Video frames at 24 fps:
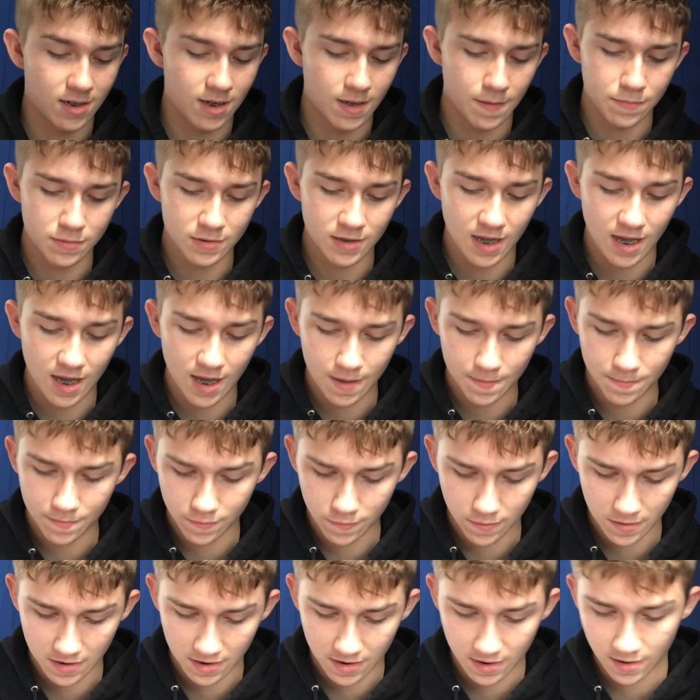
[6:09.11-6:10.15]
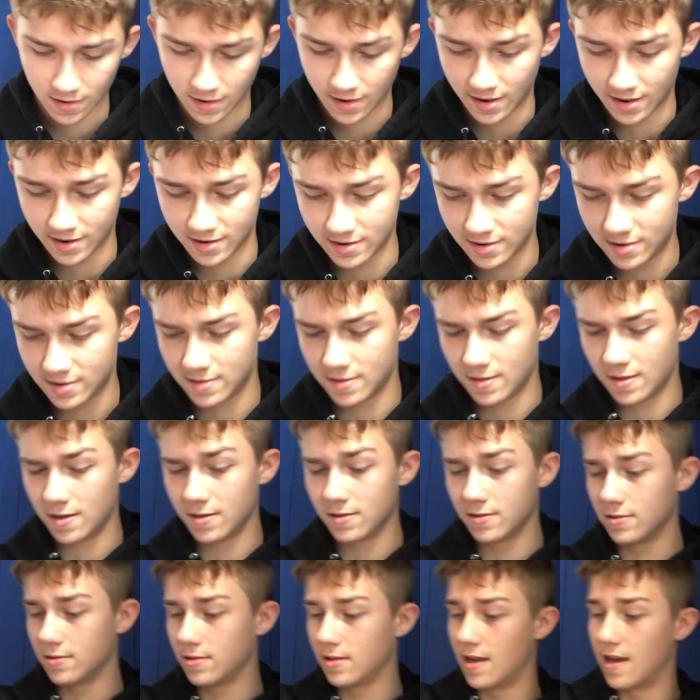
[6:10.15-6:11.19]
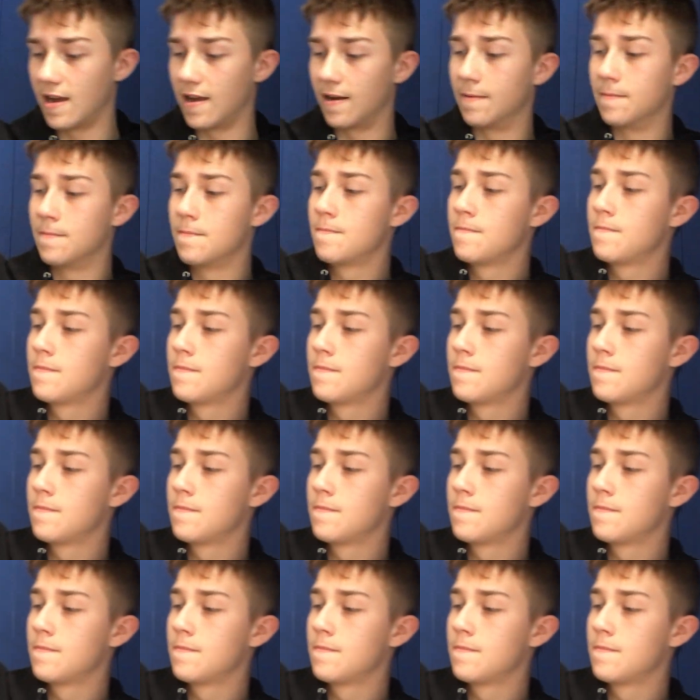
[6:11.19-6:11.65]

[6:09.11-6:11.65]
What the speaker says: up top, where it's like,